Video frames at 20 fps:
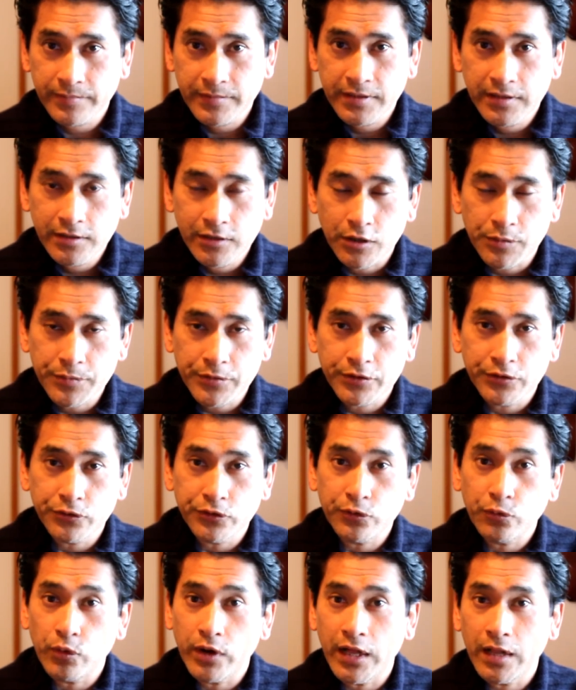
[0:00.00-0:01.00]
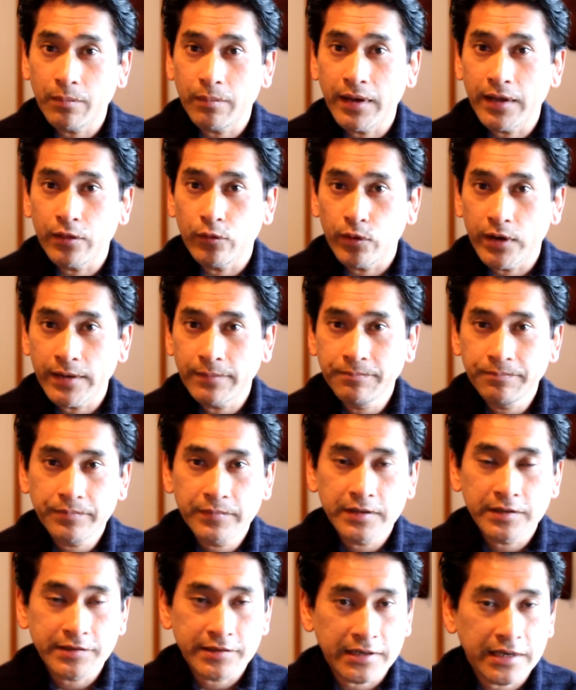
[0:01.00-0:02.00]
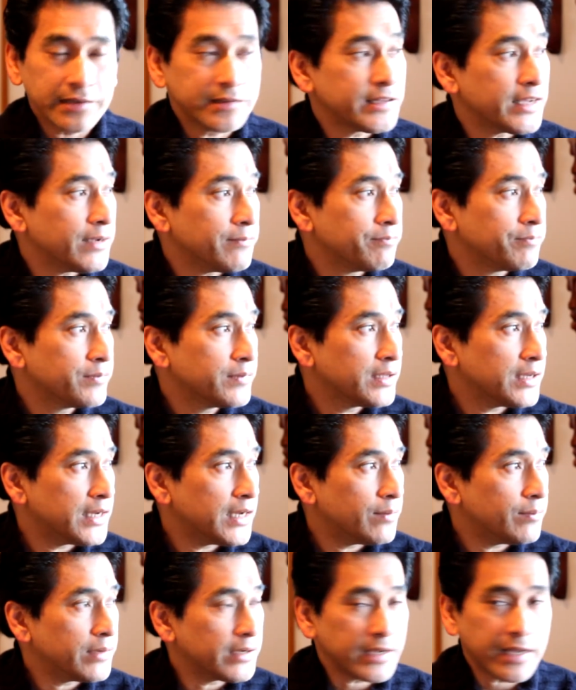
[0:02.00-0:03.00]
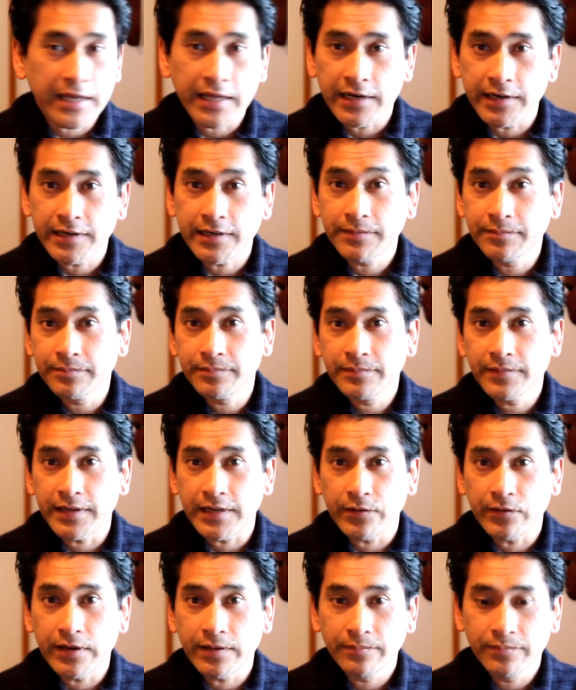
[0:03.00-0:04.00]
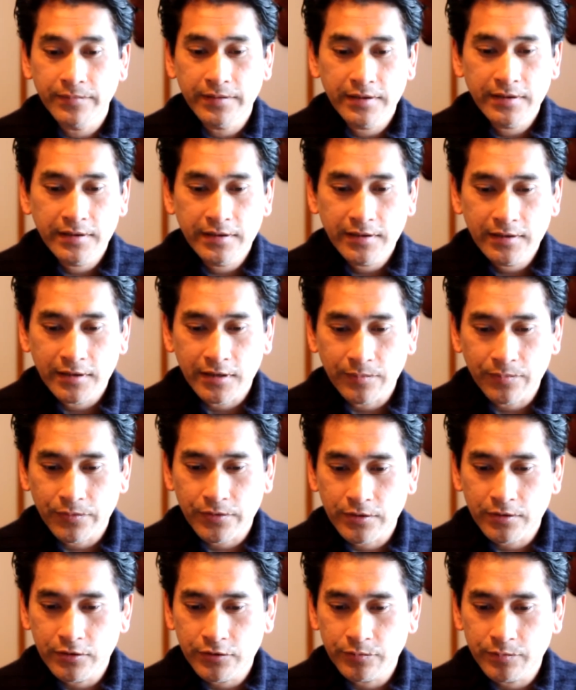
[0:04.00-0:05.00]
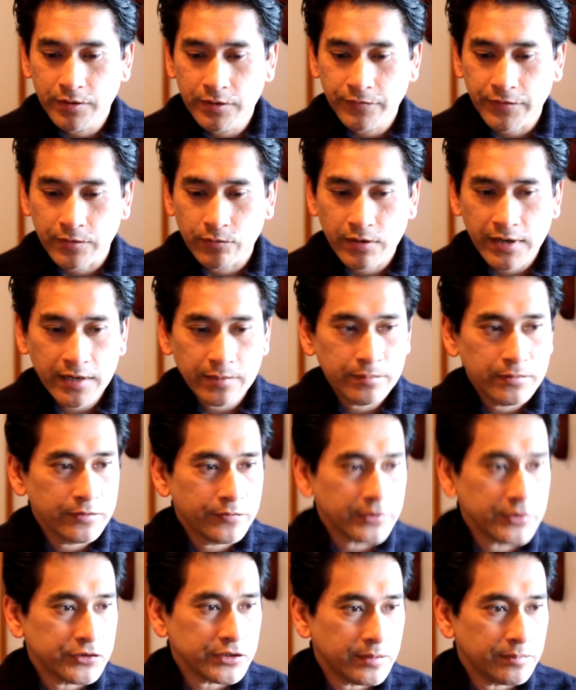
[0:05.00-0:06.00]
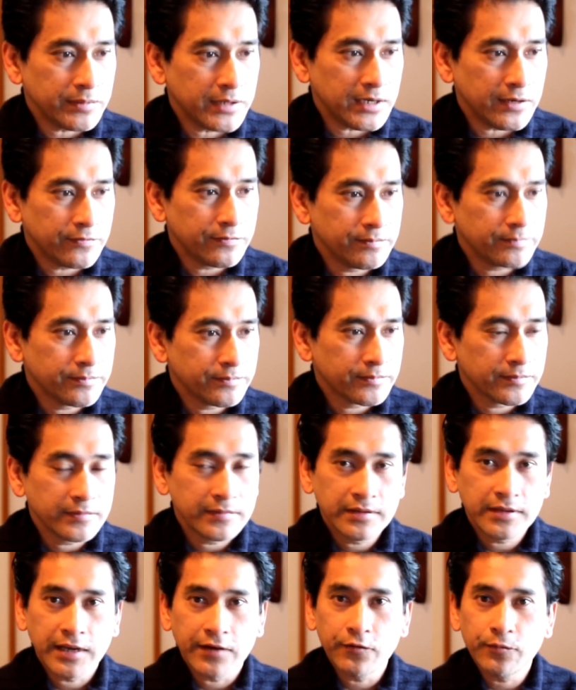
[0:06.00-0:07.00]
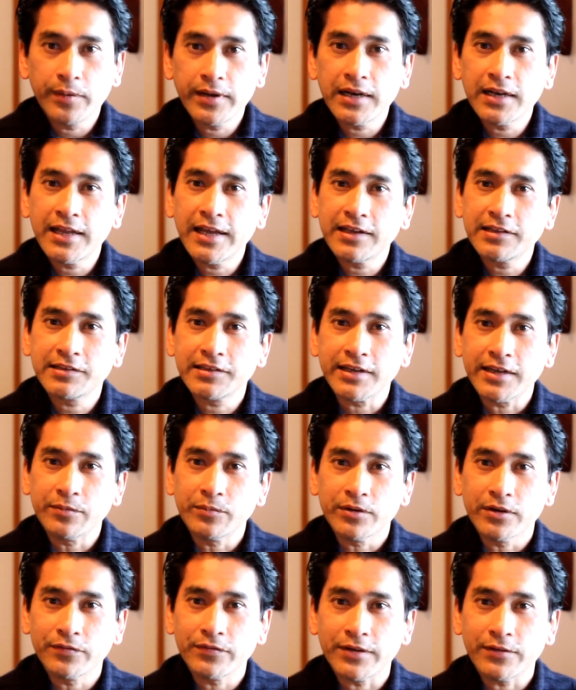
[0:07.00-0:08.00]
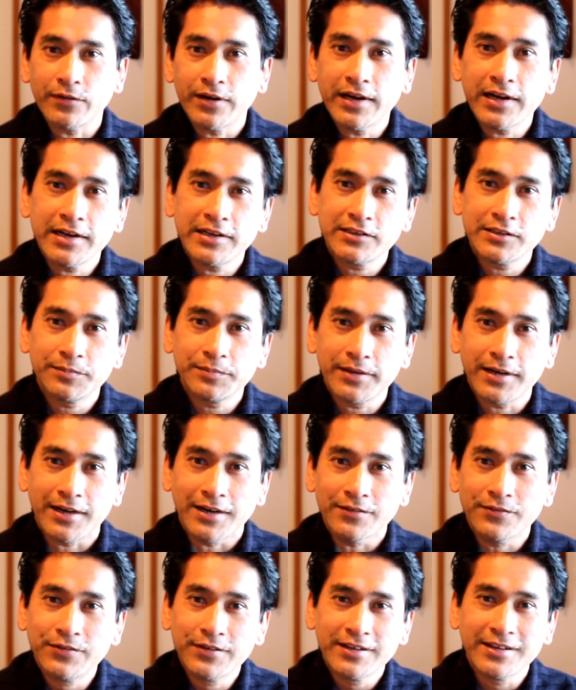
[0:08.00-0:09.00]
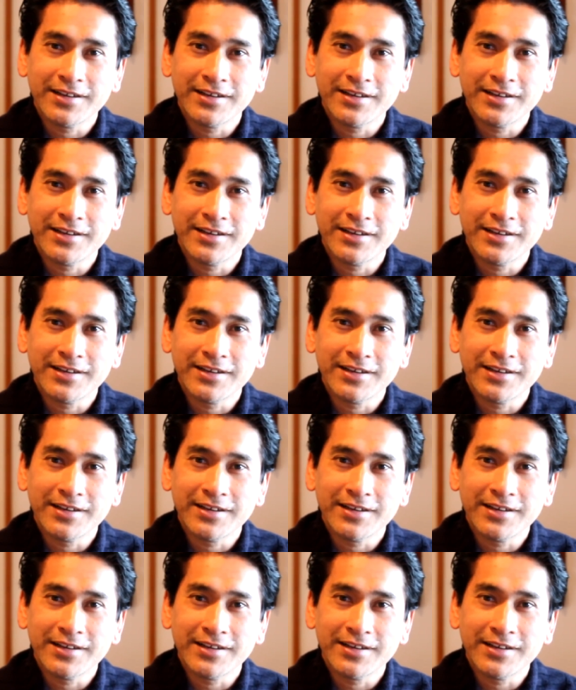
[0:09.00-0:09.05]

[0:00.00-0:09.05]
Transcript: Hope you're doing well, by the way. It's a nice day in Canada, anyway. Oh, there goes Murphy. Why did Murphy jump off? Everybody likes seeing Murphy. Why did he jump off?